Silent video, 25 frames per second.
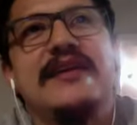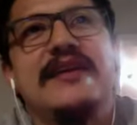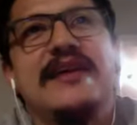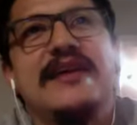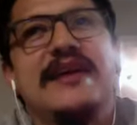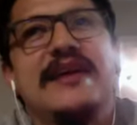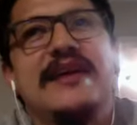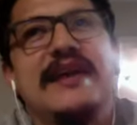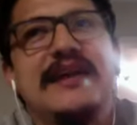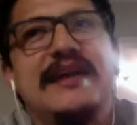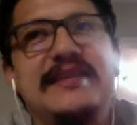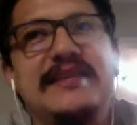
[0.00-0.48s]

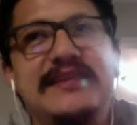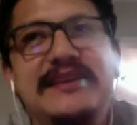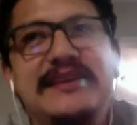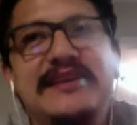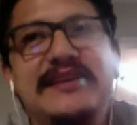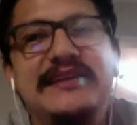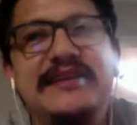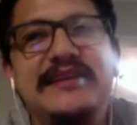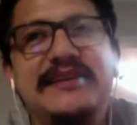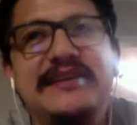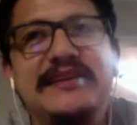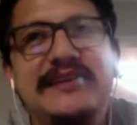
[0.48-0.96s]
I
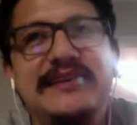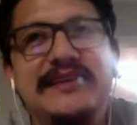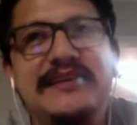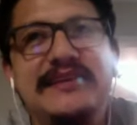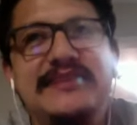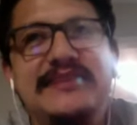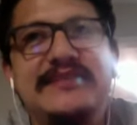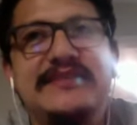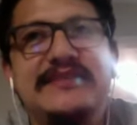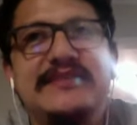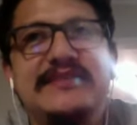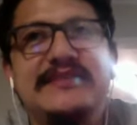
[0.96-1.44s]
think
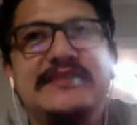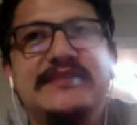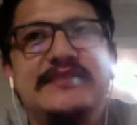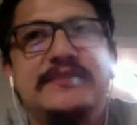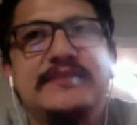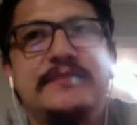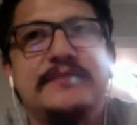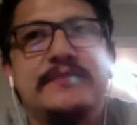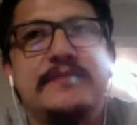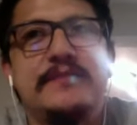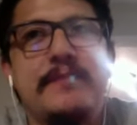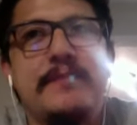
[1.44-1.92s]
it's
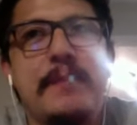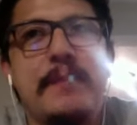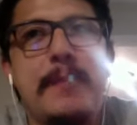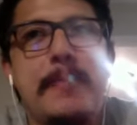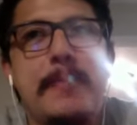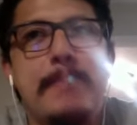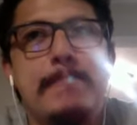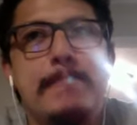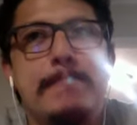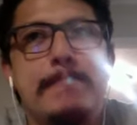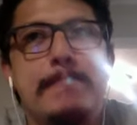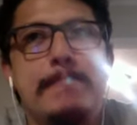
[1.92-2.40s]

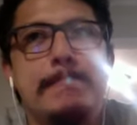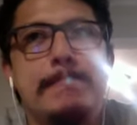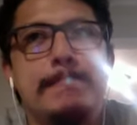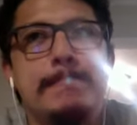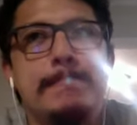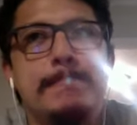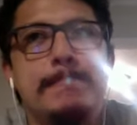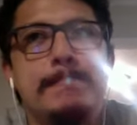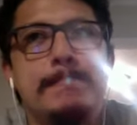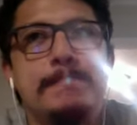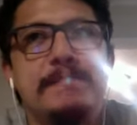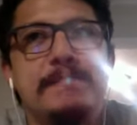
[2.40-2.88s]

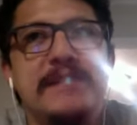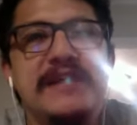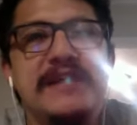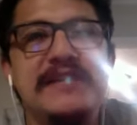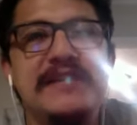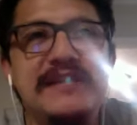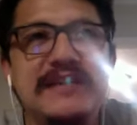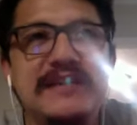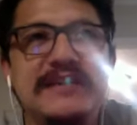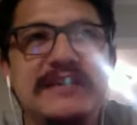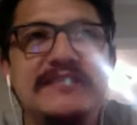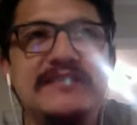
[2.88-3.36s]
I
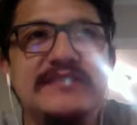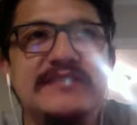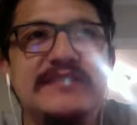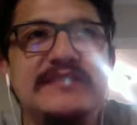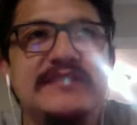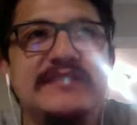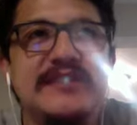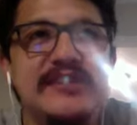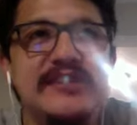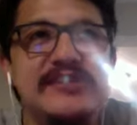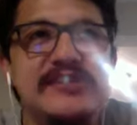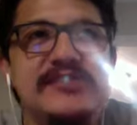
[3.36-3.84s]
think it's
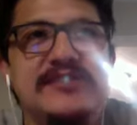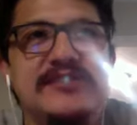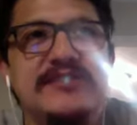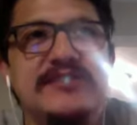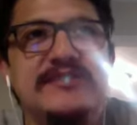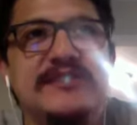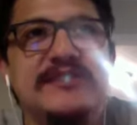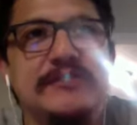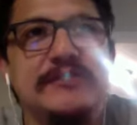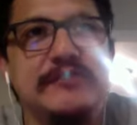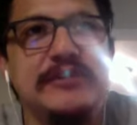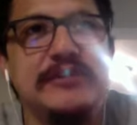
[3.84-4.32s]
discussions
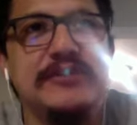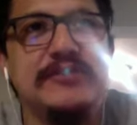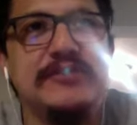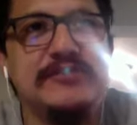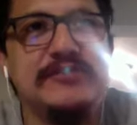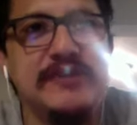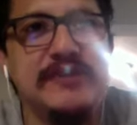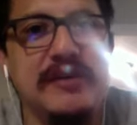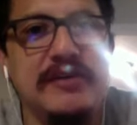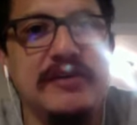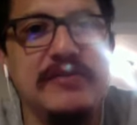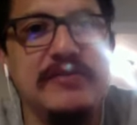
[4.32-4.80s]
that we don't
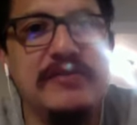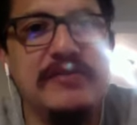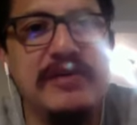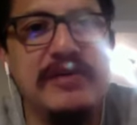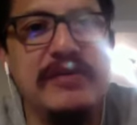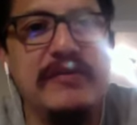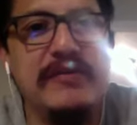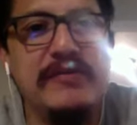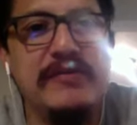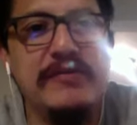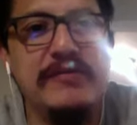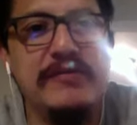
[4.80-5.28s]
talk
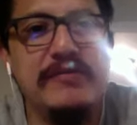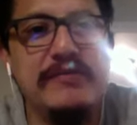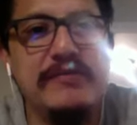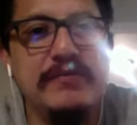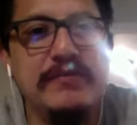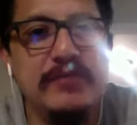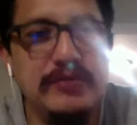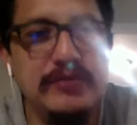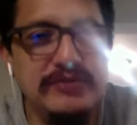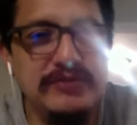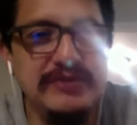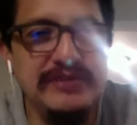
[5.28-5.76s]
about
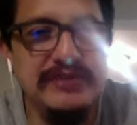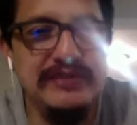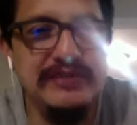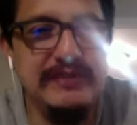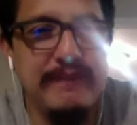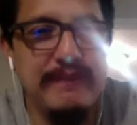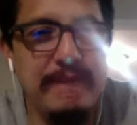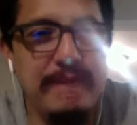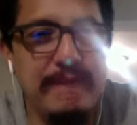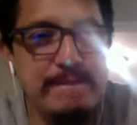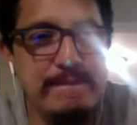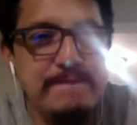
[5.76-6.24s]
mostly.
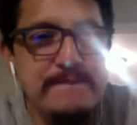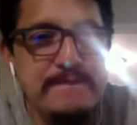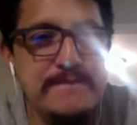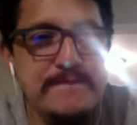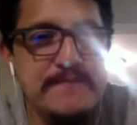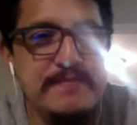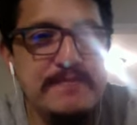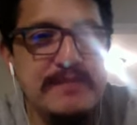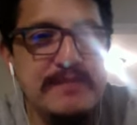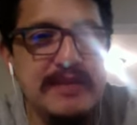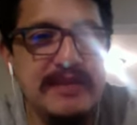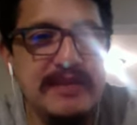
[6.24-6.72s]

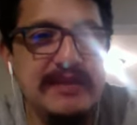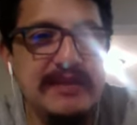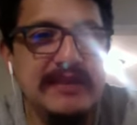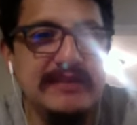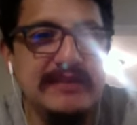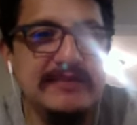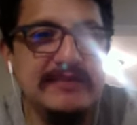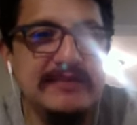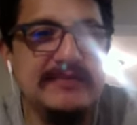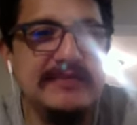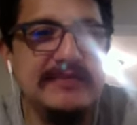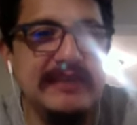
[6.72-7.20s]

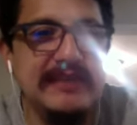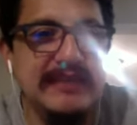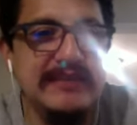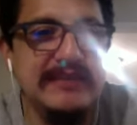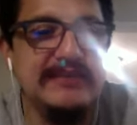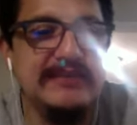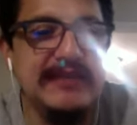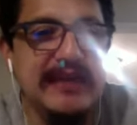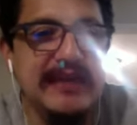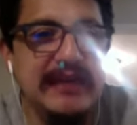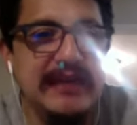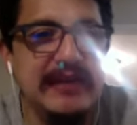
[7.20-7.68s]
It's
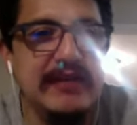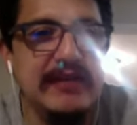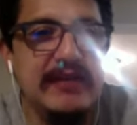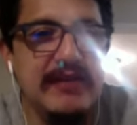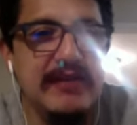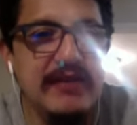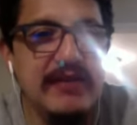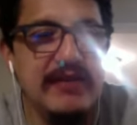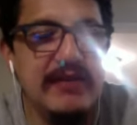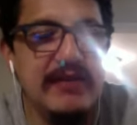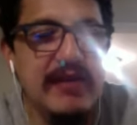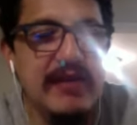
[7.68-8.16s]
like
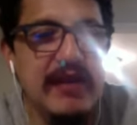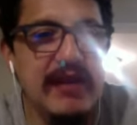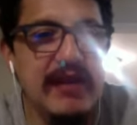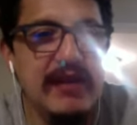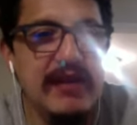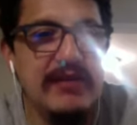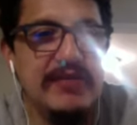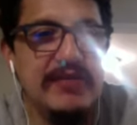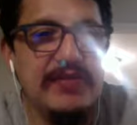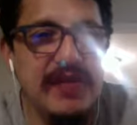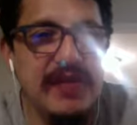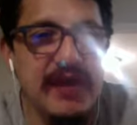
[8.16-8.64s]

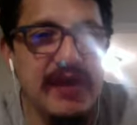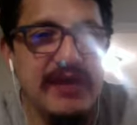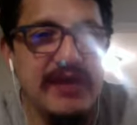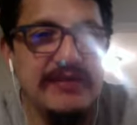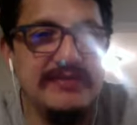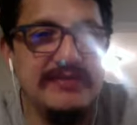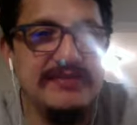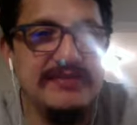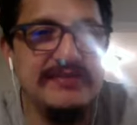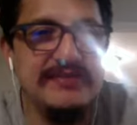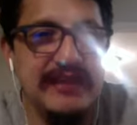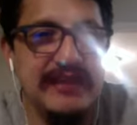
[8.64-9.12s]

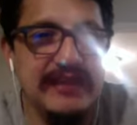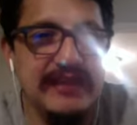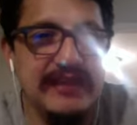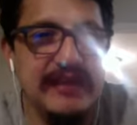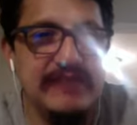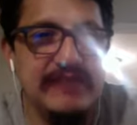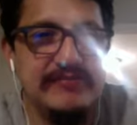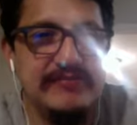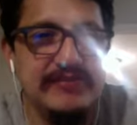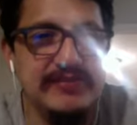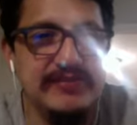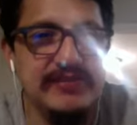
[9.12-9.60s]
thoughts and
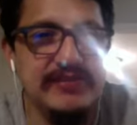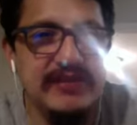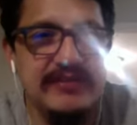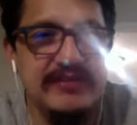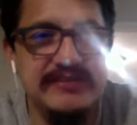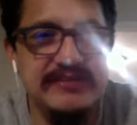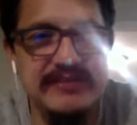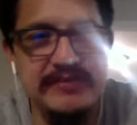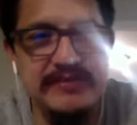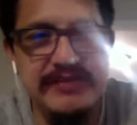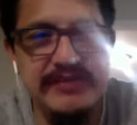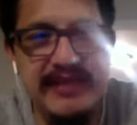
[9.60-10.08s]
afterthoughts
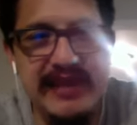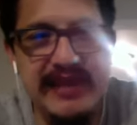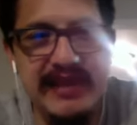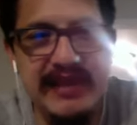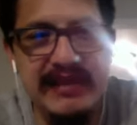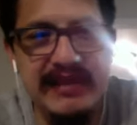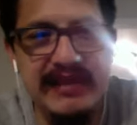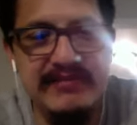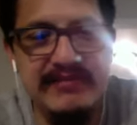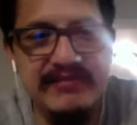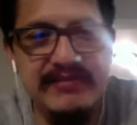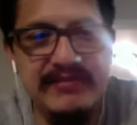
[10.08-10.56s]
that we
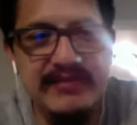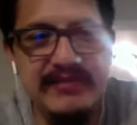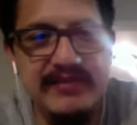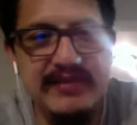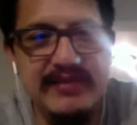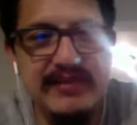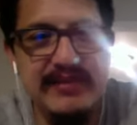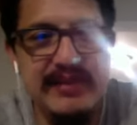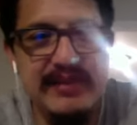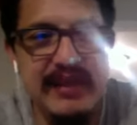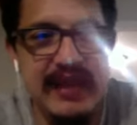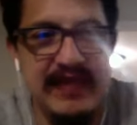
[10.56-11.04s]
have,
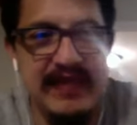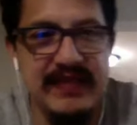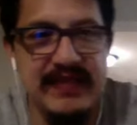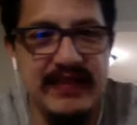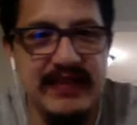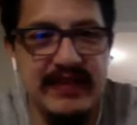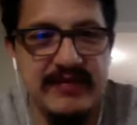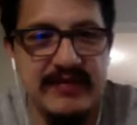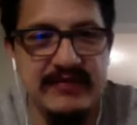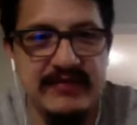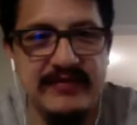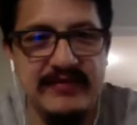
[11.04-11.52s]
and
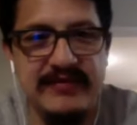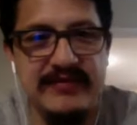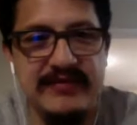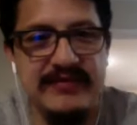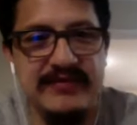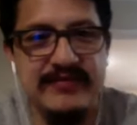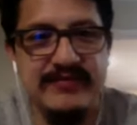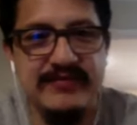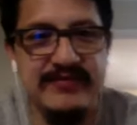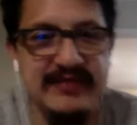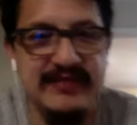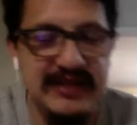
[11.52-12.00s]
then
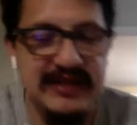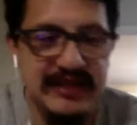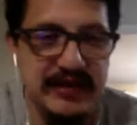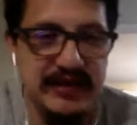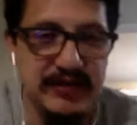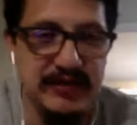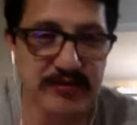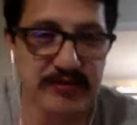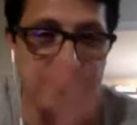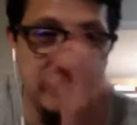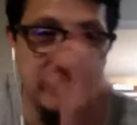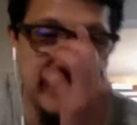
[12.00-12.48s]

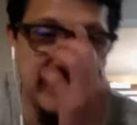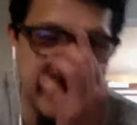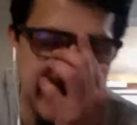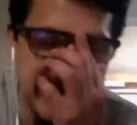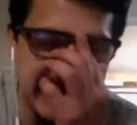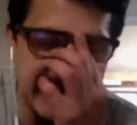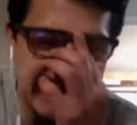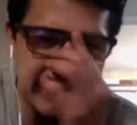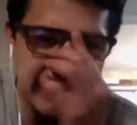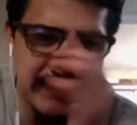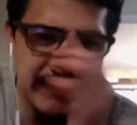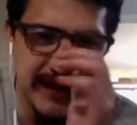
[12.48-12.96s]
we got to
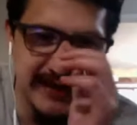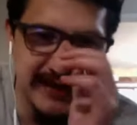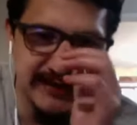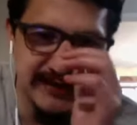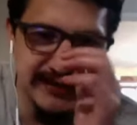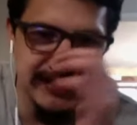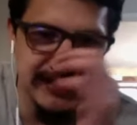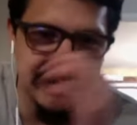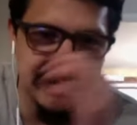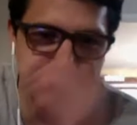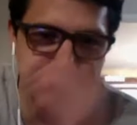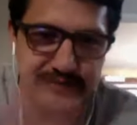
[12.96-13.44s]
get back
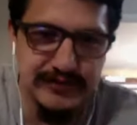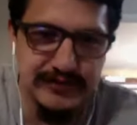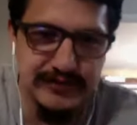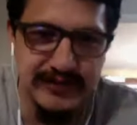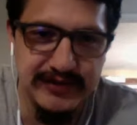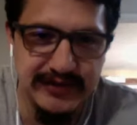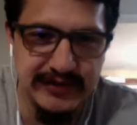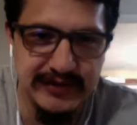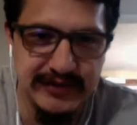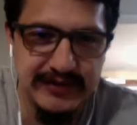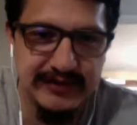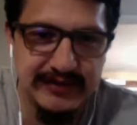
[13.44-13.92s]
to
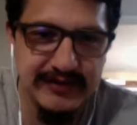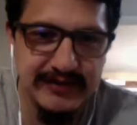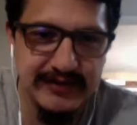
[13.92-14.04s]
the